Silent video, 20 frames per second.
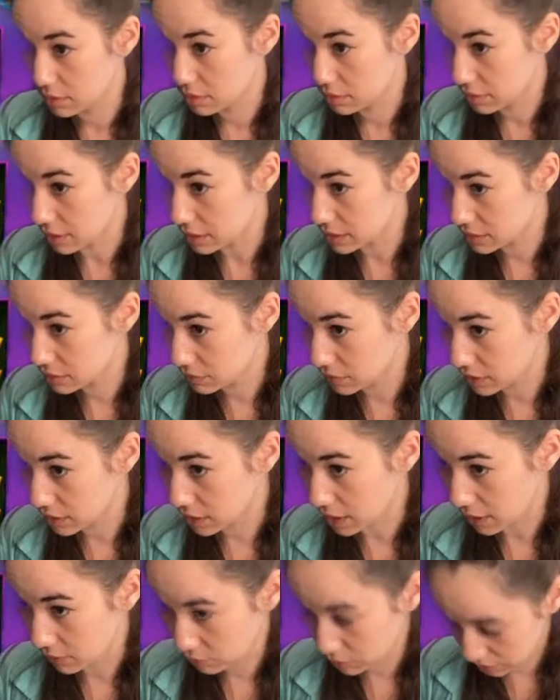That's funny,
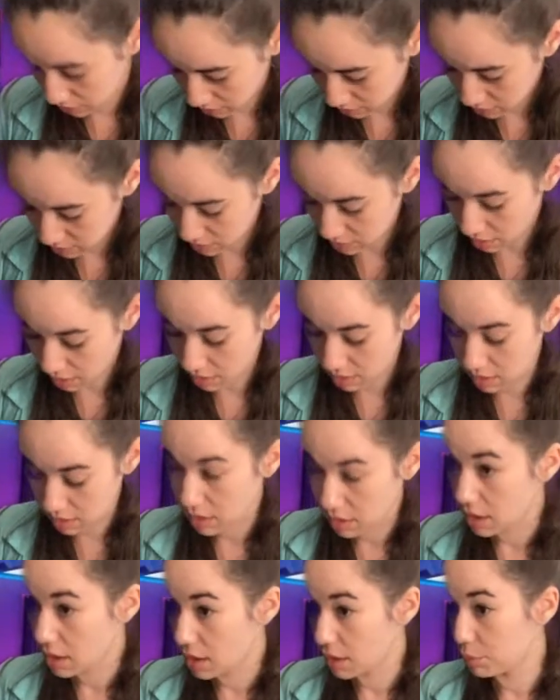I really did not
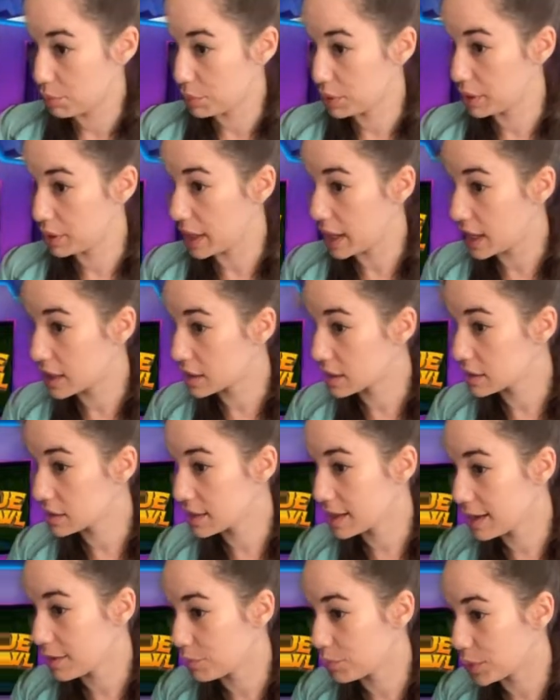plan on
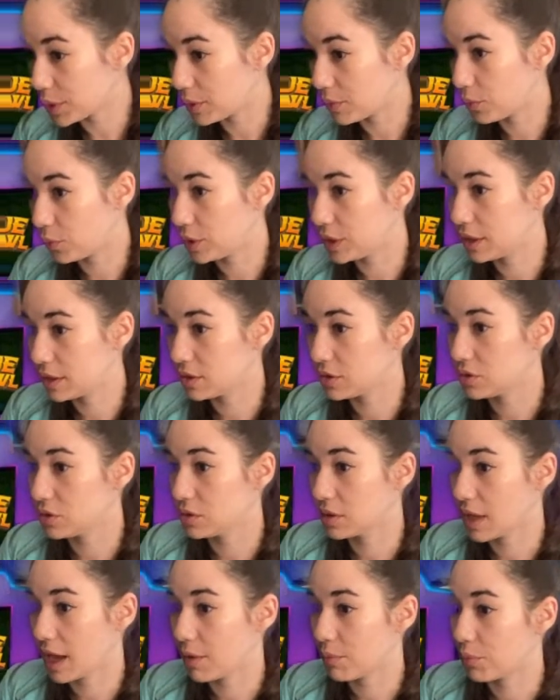that, but we can do
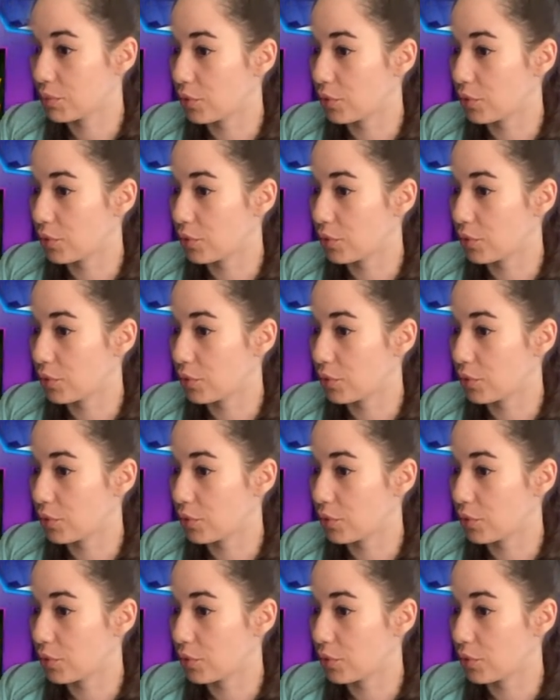that.